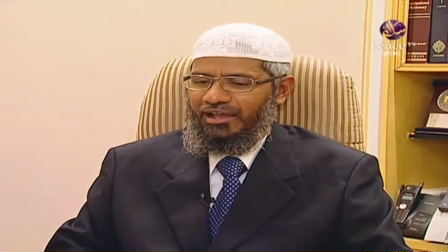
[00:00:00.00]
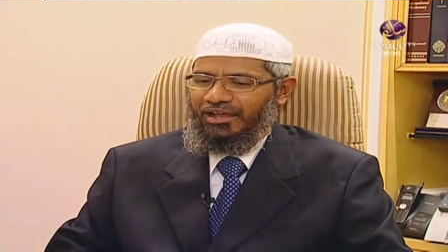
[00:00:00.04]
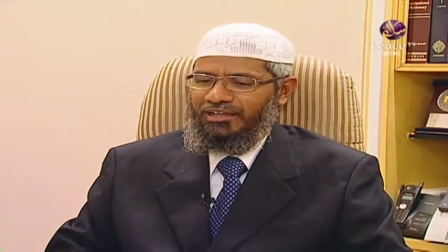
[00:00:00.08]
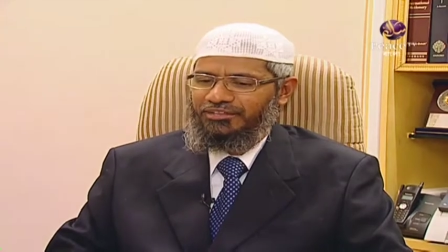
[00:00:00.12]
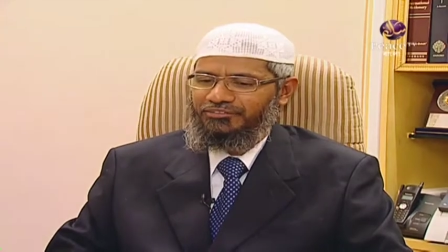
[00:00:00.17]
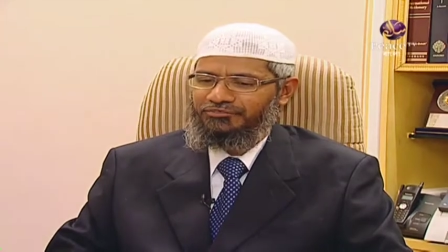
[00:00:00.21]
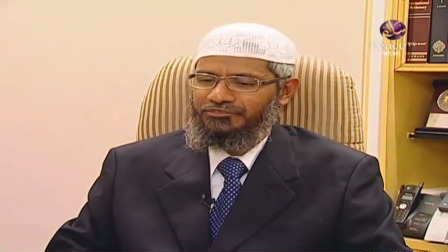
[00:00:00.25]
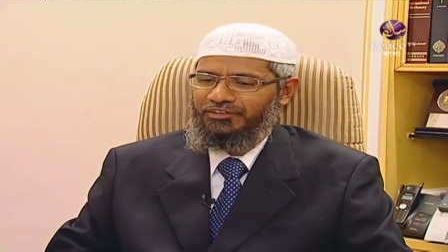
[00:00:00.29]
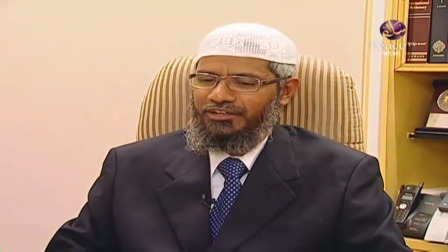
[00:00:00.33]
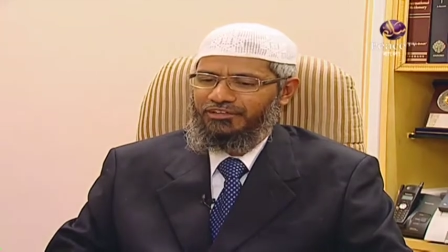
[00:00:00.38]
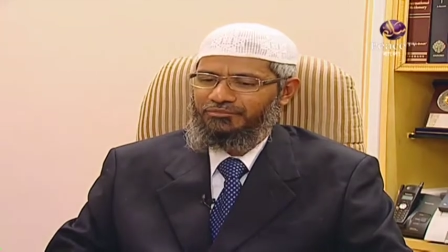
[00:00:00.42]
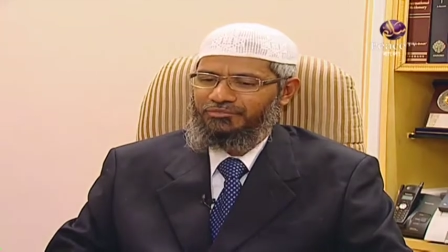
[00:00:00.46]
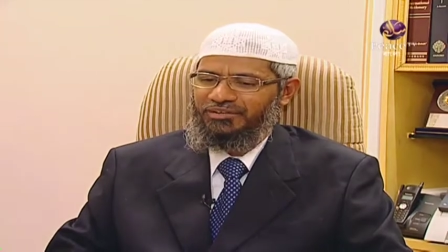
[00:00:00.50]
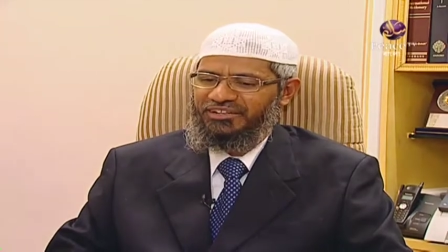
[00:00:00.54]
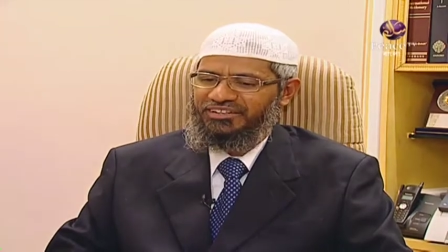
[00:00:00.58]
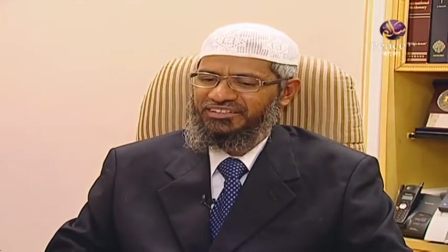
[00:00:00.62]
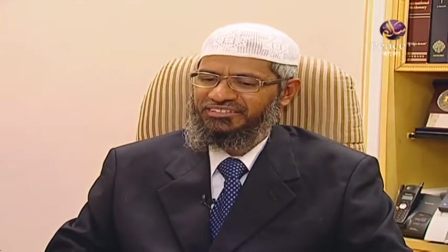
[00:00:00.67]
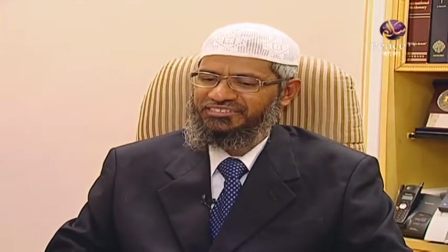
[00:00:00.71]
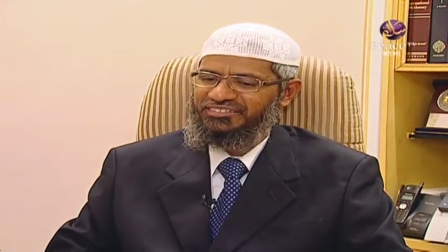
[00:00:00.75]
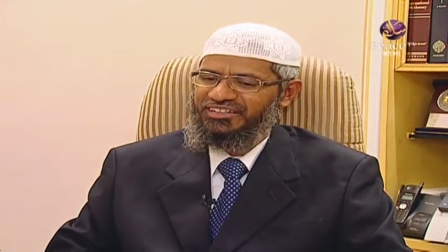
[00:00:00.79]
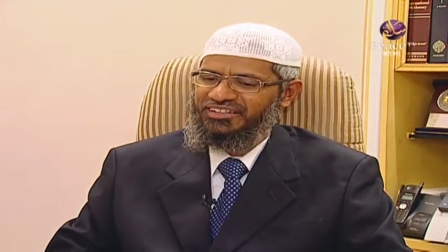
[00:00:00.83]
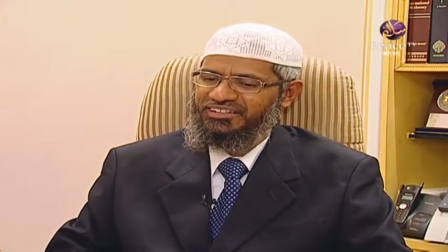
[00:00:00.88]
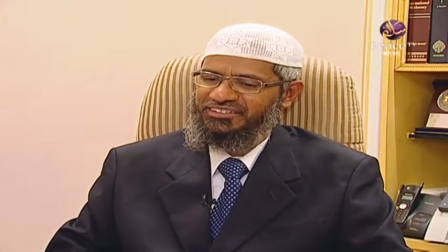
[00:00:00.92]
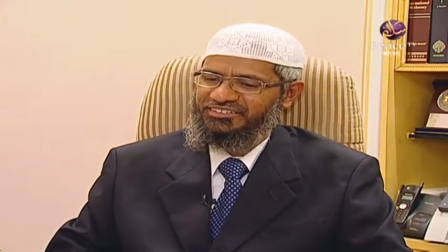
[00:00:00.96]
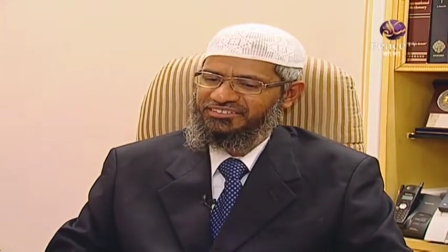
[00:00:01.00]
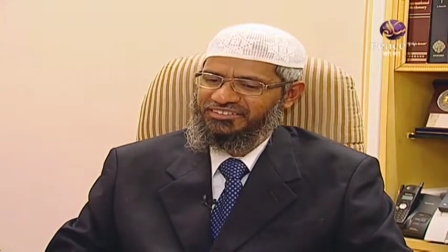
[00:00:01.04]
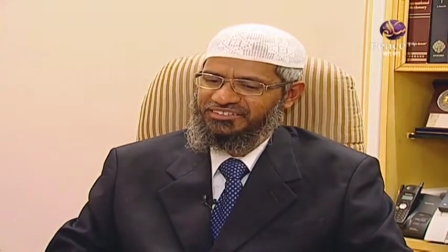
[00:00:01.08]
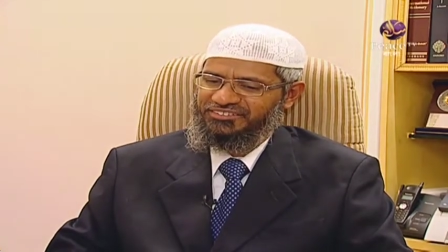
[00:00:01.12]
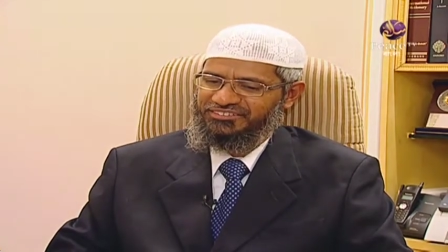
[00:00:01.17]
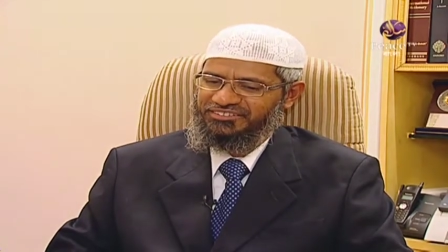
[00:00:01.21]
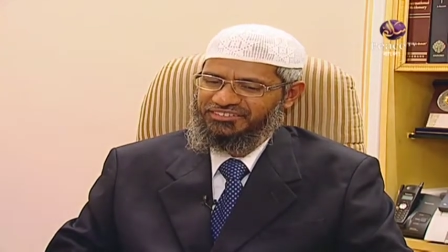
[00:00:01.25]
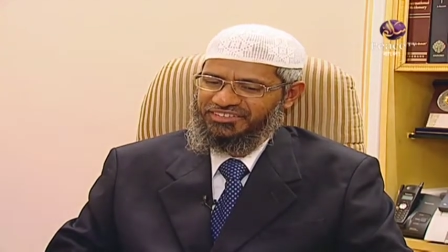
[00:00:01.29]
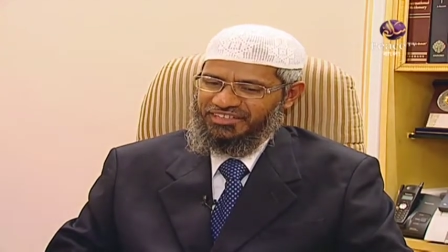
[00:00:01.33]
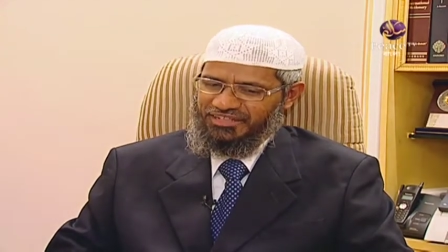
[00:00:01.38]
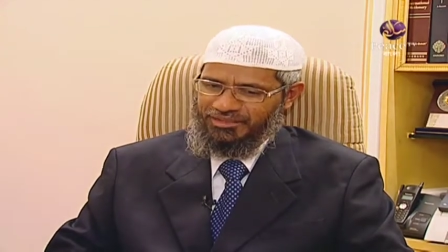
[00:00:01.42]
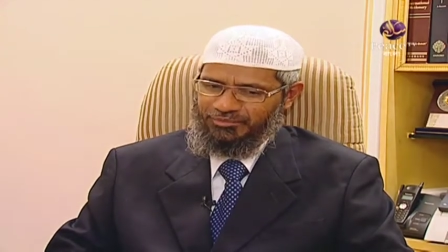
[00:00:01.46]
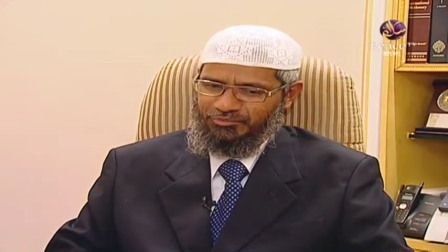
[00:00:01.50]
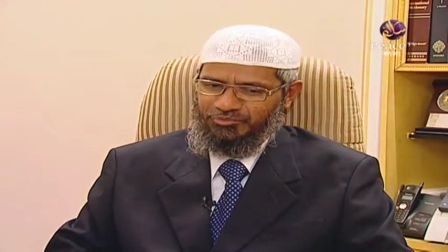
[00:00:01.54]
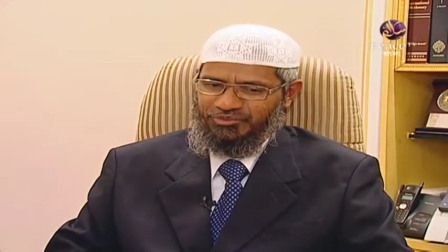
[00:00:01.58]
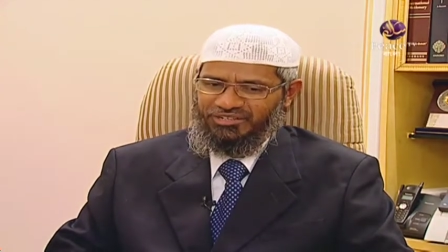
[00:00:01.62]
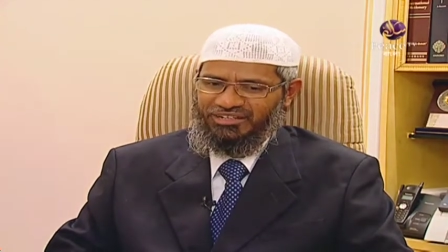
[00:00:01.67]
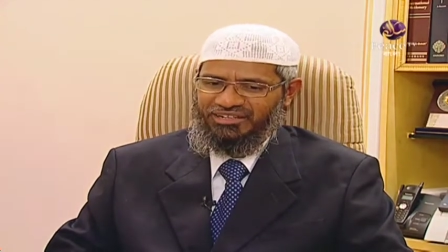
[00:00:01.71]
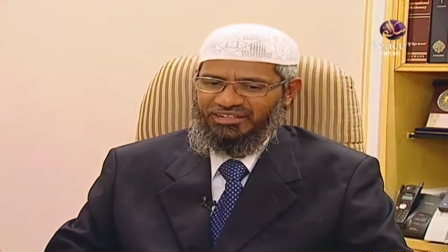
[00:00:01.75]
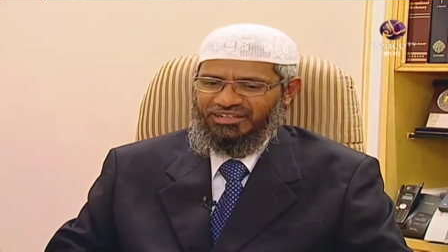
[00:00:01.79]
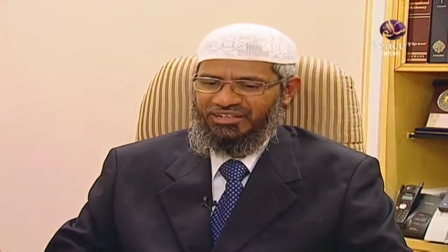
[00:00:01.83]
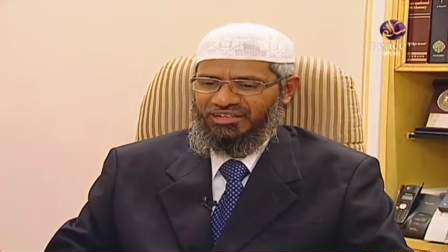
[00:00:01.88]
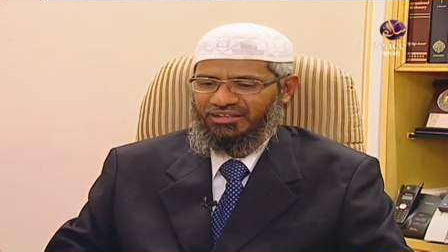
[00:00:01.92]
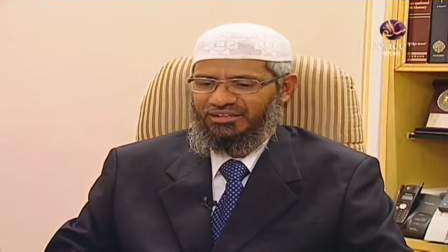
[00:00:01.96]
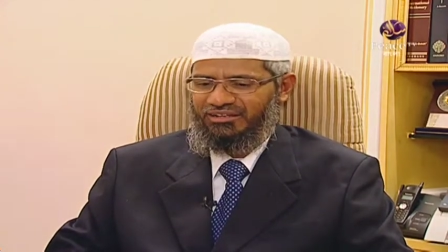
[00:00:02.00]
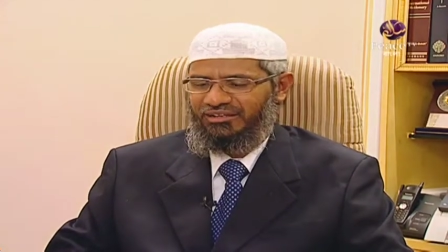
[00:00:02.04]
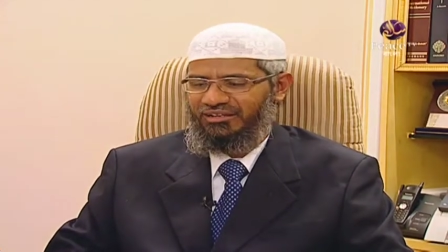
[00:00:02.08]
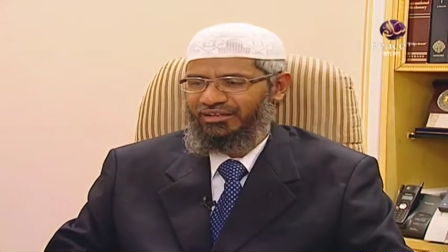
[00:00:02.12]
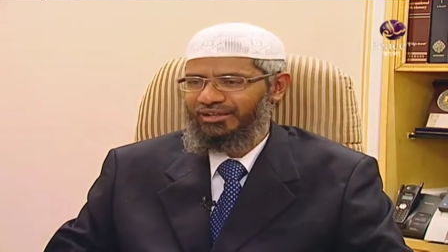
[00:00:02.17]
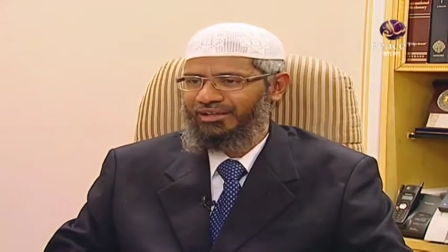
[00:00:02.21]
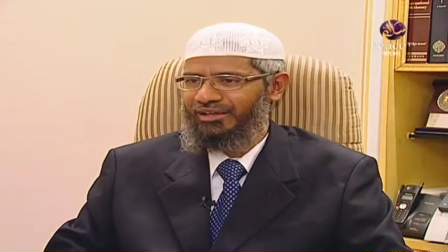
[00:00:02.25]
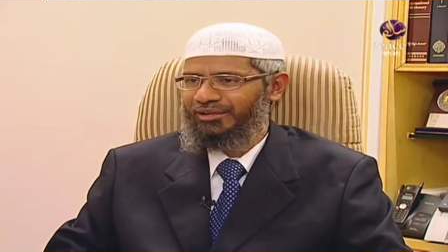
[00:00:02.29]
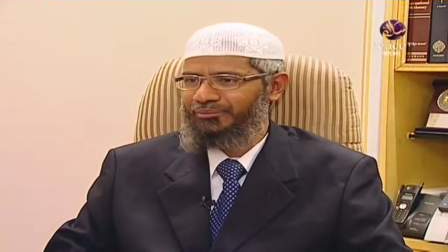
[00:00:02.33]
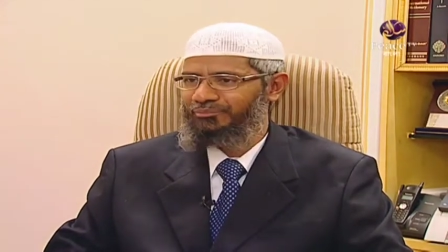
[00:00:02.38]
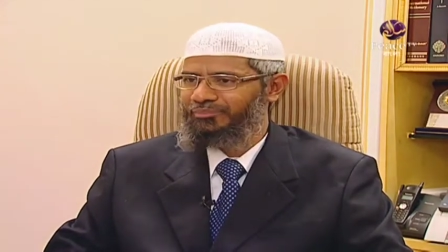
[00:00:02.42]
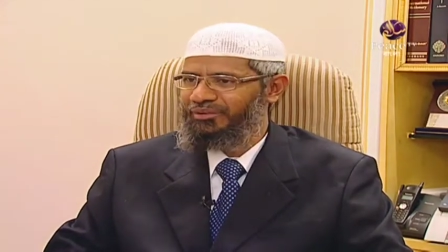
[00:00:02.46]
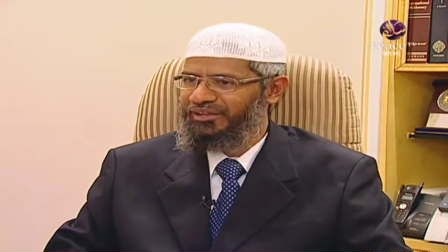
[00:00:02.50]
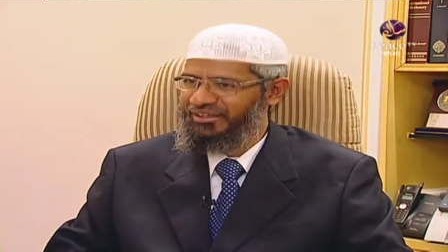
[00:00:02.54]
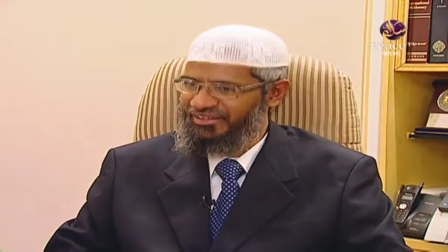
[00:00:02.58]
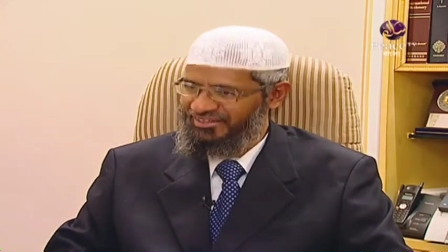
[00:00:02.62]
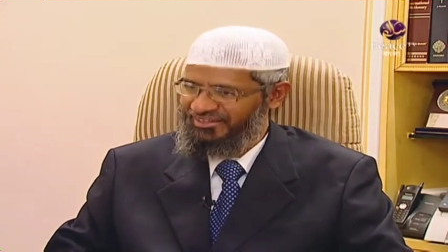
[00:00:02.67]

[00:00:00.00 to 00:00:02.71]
As far as my understanding is concerned, Alhamdulillah, I had